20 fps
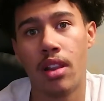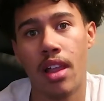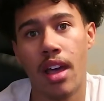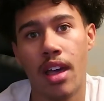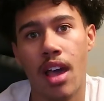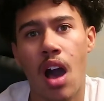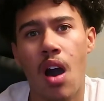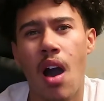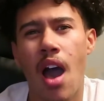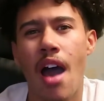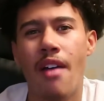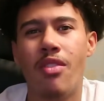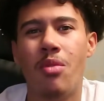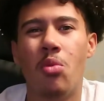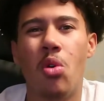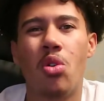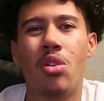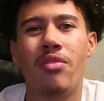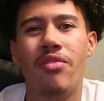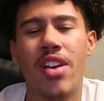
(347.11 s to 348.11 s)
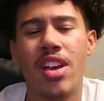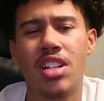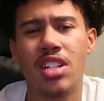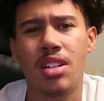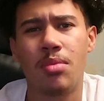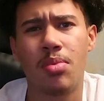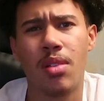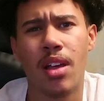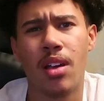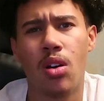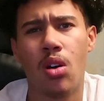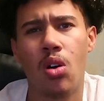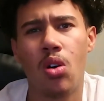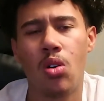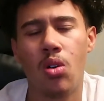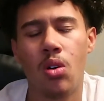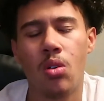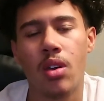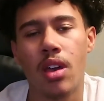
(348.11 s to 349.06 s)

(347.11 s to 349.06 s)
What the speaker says: Like, I'll have the motivation to like, oh,